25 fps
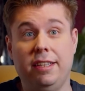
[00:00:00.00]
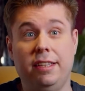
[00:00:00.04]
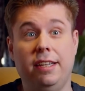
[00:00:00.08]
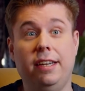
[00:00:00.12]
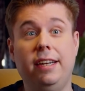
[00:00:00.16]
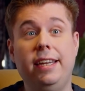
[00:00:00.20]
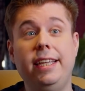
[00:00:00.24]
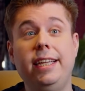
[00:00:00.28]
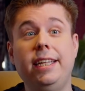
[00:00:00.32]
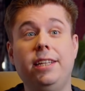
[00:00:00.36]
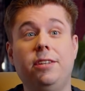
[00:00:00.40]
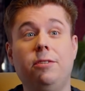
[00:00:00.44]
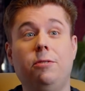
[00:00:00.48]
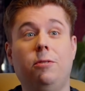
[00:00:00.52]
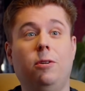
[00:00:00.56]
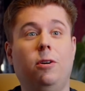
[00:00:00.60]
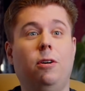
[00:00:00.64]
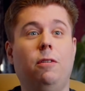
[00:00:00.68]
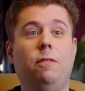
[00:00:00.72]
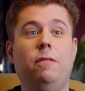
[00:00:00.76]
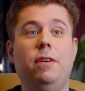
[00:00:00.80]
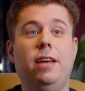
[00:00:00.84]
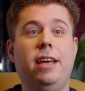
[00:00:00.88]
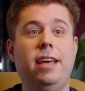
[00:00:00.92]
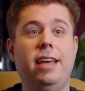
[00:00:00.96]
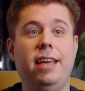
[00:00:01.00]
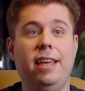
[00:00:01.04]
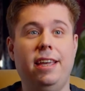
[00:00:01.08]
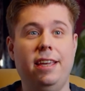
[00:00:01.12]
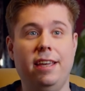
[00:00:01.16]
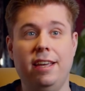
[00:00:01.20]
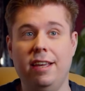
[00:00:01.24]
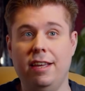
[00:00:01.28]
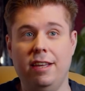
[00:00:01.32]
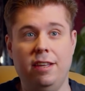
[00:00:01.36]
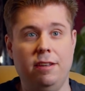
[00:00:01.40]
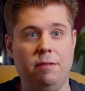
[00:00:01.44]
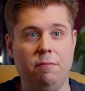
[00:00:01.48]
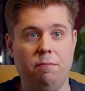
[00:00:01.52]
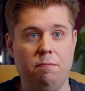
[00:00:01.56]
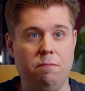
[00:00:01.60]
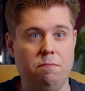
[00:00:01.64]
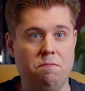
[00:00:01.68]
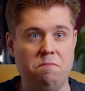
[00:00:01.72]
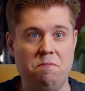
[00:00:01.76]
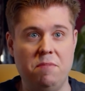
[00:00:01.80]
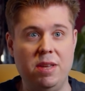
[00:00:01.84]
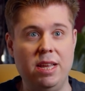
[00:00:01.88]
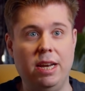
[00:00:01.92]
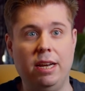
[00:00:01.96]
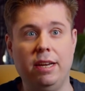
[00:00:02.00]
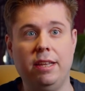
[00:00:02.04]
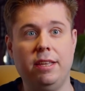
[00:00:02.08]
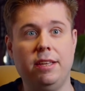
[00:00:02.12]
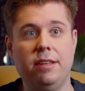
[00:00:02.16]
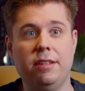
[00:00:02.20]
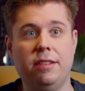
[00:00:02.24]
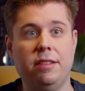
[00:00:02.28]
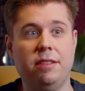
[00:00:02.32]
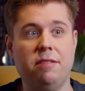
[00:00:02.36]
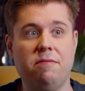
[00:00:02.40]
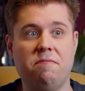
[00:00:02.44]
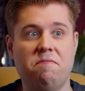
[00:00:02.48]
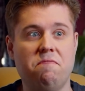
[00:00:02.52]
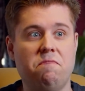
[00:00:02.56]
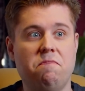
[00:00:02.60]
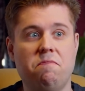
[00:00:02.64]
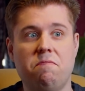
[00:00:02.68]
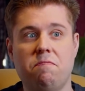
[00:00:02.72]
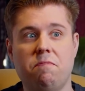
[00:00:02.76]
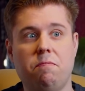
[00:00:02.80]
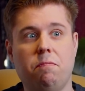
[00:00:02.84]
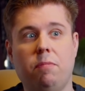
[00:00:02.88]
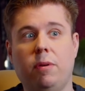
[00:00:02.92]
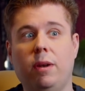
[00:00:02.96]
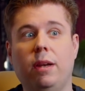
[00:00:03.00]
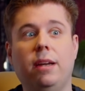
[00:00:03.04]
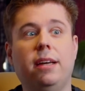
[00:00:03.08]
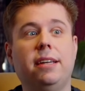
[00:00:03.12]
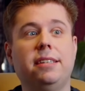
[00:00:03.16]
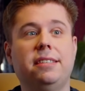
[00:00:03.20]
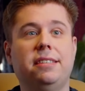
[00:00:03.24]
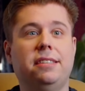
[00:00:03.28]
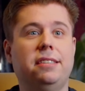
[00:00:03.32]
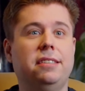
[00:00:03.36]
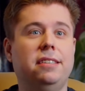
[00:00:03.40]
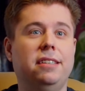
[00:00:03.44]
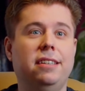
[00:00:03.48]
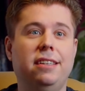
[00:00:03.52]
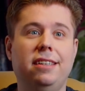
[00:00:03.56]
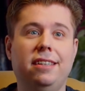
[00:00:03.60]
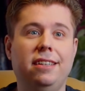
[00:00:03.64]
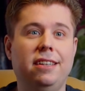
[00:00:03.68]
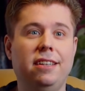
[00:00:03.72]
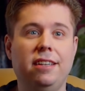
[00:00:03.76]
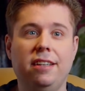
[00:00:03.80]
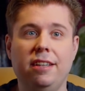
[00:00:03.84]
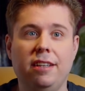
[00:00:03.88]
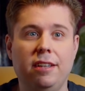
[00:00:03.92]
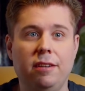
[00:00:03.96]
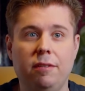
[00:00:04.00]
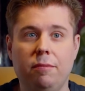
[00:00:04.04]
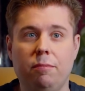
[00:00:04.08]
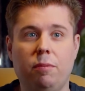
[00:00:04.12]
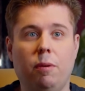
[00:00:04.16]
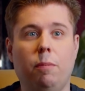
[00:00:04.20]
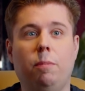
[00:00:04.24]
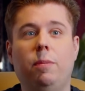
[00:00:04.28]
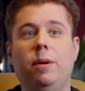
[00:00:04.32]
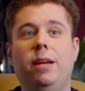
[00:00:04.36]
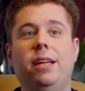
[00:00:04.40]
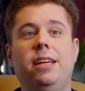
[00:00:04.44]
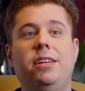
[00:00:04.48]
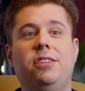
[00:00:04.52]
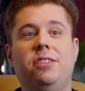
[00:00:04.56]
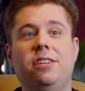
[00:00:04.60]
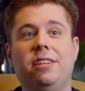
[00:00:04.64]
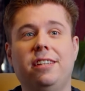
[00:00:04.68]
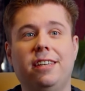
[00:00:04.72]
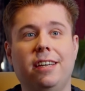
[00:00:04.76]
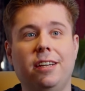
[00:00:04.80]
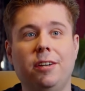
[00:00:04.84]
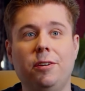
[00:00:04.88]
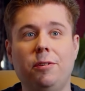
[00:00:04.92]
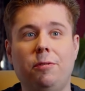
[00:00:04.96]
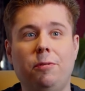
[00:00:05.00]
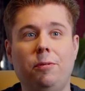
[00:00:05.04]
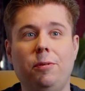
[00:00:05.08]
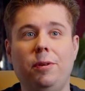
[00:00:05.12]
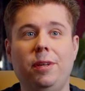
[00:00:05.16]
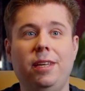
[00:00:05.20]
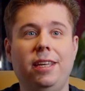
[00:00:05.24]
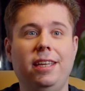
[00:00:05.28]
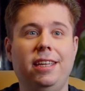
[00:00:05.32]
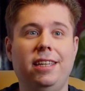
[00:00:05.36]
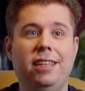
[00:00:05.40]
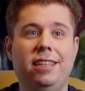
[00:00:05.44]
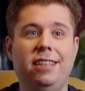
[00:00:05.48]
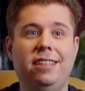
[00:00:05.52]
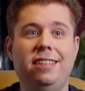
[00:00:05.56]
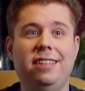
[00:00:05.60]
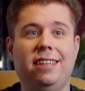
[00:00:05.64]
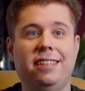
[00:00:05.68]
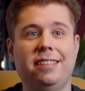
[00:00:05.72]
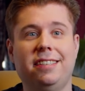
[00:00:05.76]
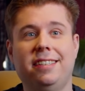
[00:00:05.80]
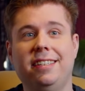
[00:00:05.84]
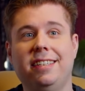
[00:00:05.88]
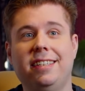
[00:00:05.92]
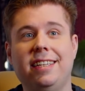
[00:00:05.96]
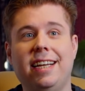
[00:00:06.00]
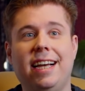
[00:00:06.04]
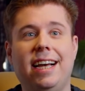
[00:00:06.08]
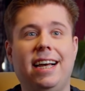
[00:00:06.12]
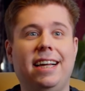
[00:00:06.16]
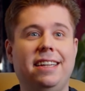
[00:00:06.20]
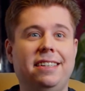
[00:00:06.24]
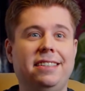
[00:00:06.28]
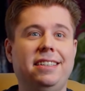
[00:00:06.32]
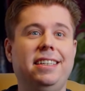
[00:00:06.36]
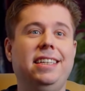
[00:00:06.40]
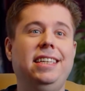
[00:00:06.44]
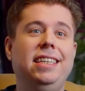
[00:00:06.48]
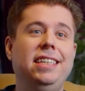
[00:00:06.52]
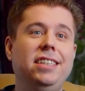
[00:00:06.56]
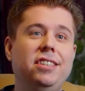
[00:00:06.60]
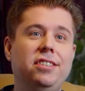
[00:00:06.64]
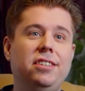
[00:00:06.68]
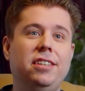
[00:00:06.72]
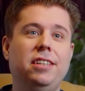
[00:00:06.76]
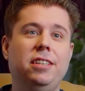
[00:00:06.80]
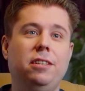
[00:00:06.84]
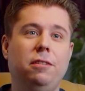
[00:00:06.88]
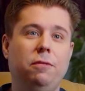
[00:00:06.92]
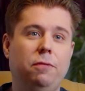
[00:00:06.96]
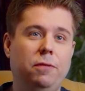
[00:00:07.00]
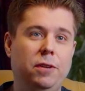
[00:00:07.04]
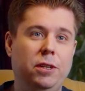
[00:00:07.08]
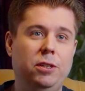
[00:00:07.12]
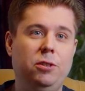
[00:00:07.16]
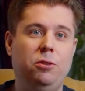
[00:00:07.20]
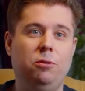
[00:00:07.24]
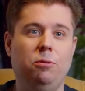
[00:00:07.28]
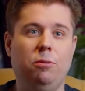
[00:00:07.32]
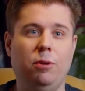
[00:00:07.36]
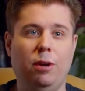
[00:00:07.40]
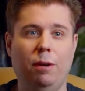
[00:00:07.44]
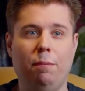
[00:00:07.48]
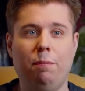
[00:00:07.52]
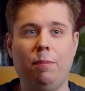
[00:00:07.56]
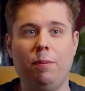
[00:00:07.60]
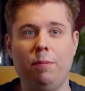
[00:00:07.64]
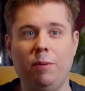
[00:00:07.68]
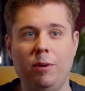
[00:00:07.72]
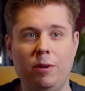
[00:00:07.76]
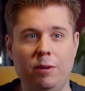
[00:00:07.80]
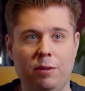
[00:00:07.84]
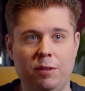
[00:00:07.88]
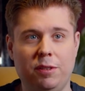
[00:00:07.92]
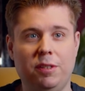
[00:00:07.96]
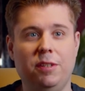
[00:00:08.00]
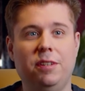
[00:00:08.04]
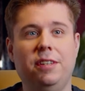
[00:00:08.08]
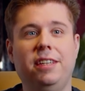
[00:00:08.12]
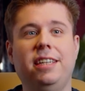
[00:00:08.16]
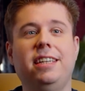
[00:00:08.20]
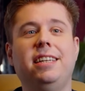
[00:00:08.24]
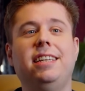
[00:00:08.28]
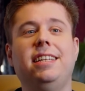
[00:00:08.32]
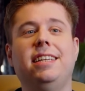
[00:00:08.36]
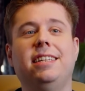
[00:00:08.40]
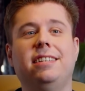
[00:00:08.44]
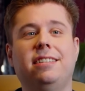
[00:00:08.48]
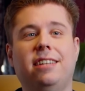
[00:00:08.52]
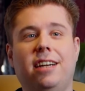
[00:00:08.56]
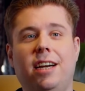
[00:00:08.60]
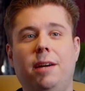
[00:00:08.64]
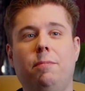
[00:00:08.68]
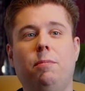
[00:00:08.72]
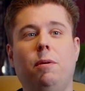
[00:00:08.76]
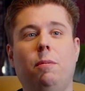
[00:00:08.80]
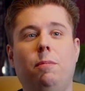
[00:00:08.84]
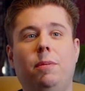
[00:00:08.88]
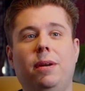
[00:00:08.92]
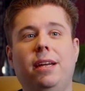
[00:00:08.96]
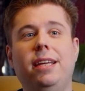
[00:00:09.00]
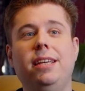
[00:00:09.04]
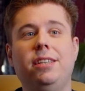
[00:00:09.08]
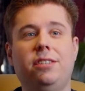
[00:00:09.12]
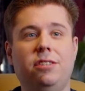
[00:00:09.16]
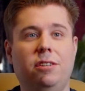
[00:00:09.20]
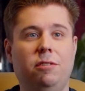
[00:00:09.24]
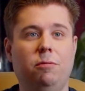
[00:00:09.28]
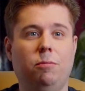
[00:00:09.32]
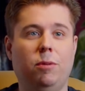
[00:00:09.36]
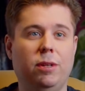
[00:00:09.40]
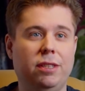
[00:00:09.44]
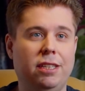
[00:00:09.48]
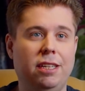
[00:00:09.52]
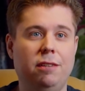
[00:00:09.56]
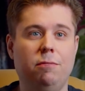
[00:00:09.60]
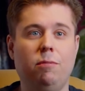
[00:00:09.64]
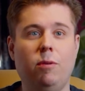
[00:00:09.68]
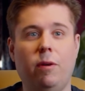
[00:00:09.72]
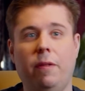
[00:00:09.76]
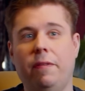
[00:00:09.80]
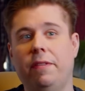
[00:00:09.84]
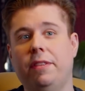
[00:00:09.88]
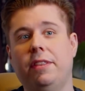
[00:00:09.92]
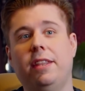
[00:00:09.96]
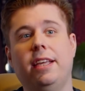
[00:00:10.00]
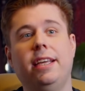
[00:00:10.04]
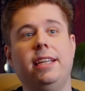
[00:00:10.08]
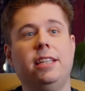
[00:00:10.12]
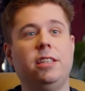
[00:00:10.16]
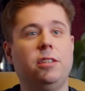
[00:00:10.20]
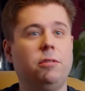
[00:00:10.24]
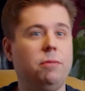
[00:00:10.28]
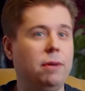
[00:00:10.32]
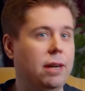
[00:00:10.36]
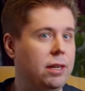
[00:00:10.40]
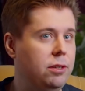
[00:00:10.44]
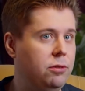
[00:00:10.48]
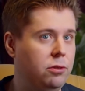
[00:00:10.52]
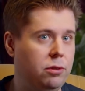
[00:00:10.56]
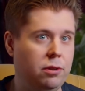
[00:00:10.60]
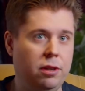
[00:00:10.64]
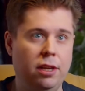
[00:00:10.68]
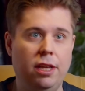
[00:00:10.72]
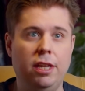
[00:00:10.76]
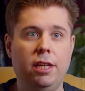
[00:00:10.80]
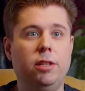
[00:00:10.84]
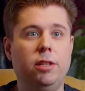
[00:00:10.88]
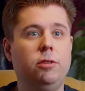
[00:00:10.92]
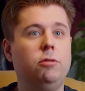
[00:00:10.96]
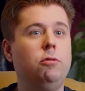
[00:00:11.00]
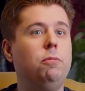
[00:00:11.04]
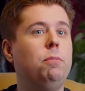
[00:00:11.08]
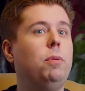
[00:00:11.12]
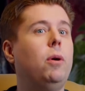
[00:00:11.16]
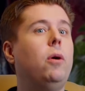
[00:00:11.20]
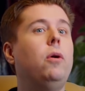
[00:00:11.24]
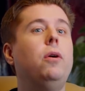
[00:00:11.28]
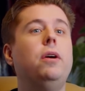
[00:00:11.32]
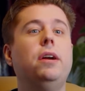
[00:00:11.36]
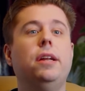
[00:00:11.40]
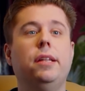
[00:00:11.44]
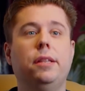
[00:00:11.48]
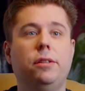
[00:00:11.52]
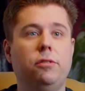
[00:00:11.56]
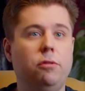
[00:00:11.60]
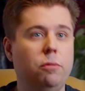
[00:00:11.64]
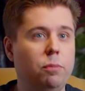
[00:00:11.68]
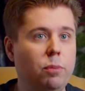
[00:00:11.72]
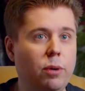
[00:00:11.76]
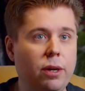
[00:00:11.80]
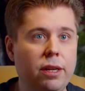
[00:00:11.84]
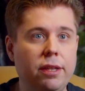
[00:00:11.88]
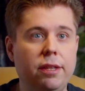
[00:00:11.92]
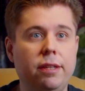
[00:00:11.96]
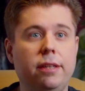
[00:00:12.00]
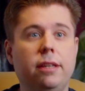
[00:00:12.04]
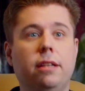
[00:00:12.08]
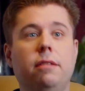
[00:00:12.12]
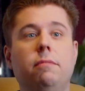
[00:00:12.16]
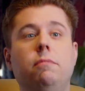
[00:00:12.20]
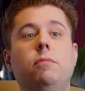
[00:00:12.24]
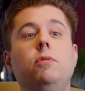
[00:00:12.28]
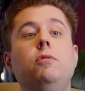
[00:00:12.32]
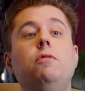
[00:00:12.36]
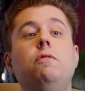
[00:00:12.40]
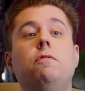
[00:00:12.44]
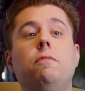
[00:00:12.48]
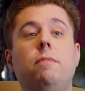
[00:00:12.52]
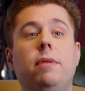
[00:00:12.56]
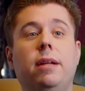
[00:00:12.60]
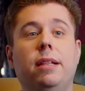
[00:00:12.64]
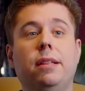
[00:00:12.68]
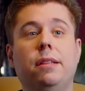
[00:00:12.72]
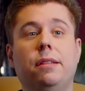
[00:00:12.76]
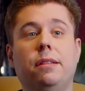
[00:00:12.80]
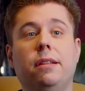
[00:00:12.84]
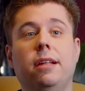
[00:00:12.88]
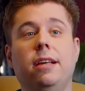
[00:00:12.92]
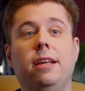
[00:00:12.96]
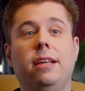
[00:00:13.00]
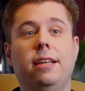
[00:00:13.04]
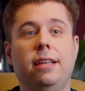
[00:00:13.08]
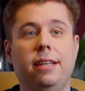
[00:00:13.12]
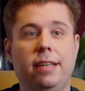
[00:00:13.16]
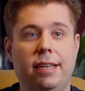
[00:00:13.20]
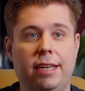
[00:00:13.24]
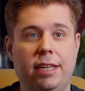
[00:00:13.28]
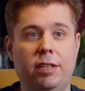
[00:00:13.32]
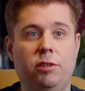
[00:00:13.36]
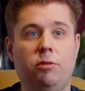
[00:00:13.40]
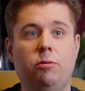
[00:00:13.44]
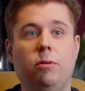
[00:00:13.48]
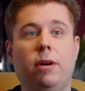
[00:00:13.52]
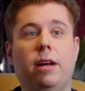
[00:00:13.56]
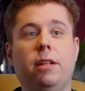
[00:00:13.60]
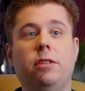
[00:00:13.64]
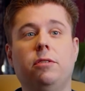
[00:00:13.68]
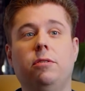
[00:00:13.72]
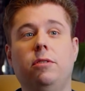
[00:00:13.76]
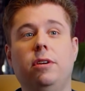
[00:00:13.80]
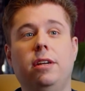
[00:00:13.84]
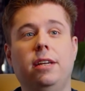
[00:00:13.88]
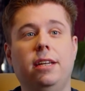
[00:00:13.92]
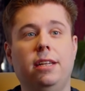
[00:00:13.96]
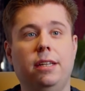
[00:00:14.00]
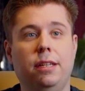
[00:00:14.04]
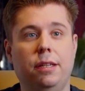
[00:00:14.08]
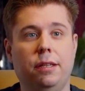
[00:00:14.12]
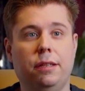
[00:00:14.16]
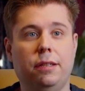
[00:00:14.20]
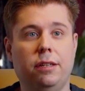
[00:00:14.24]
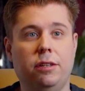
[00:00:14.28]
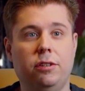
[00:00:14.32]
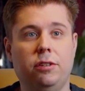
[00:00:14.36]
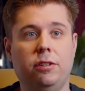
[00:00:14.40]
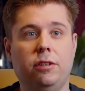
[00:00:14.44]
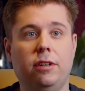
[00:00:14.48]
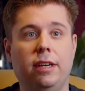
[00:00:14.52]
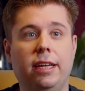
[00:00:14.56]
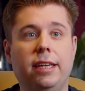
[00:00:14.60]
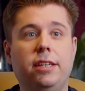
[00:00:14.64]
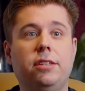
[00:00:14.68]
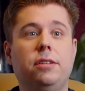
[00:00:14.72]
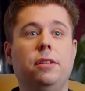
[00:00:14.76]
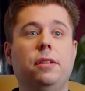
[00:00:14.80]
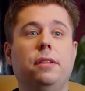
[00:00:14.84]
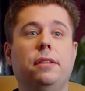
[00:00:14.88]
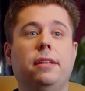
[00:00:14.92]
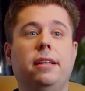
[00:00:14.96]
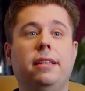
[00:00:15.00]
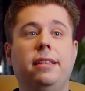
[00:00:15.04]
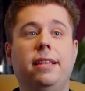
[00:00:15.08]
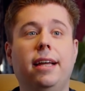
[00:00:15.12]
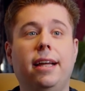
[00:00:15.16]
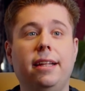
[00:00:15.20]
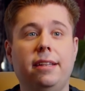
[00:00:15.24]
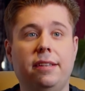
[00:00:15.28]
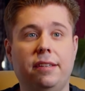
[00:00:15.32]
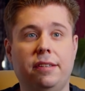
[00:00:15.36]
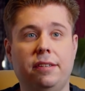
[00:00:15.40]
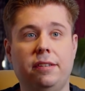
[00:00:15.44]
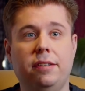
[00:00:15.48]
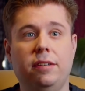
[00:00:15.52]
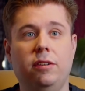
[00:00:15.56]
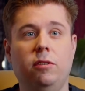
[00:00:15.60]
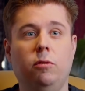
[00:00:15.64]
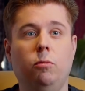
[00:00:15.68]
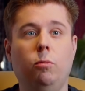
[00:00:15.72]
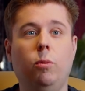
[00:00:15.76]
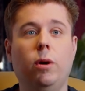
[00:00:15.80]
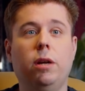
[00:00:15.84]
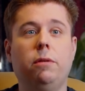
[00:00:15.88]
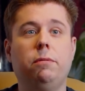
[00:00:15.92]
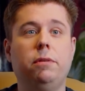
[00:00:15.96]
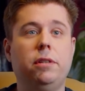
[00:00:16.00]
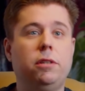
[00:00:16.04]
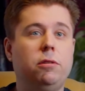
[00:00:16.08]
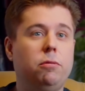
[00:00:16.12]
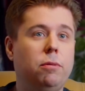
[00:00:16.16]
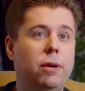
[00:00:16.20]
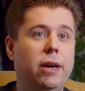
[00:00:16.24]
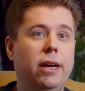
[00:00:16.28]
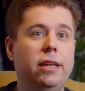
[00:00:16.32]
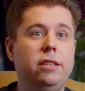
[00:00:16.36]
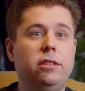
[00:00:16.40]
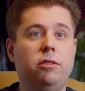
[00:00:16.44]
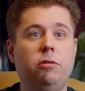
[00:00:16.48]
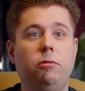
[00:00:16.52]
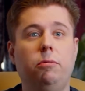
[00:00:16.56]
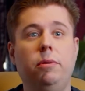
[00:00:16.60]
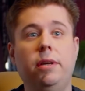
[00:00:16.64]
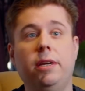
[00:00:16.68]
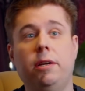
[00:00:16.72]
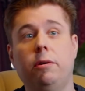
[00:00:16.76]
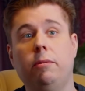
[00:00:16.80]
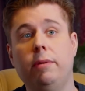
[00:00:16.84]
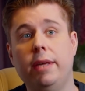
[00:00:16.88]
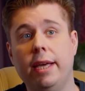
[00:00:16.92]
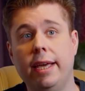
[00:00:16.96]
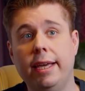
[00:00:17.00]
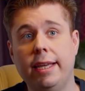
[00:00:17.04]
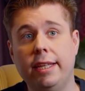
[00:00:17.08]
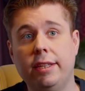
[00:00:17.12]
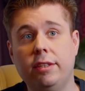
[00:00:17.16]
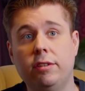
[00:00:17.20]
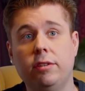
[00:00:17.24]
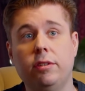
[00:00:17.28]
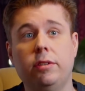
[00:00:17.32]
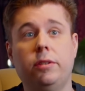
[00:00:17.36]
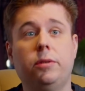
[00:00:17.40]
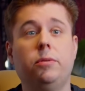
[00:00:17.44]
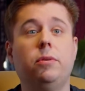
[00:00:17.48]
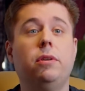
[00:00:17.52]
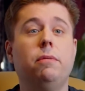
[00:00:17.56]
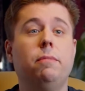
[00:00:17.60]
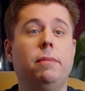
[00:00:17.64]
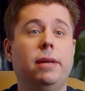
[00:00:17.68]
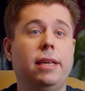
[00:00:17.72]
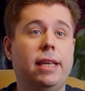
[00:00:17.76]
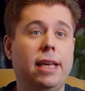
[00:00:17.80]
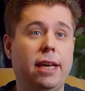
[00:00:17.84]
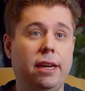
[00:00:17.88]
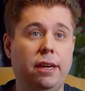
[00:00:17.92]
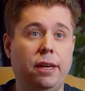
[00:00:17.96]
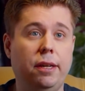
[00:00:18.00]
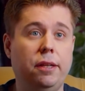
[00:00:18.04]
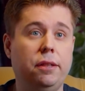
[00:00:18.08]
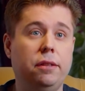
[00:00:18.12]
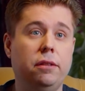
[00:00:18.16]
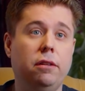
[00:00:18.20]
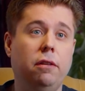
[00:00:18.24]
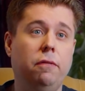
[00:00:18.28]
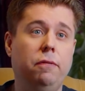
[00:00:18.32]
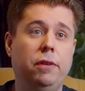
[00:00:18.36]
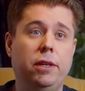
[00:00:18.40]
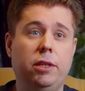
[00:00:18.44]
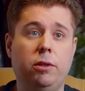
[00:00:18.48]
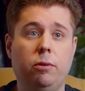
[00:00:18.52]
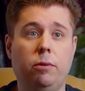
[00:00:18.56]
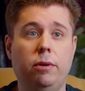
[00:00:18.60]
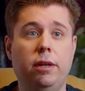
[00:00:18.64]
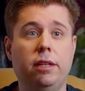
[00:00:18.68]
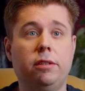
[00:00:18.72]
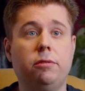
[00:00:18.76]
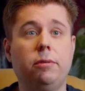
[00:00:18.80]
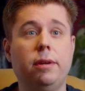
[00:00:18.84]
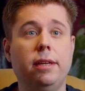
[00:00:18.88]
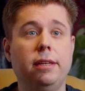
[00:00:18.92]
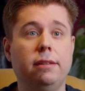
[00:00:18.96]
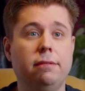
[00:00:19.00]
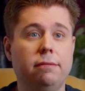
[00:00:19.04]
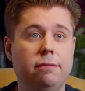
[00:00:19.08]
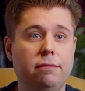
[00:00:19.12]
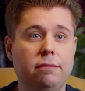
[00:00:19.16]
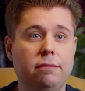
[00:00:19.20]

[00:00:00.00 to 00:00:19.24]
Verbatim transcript: the leader of a million plus uh, population country doesn't ask each individual person in the entire population what they want. They interact through, parties, through political movements, and through other such elections. And that's what we tried to recreate through the mechanics of Victoria 3.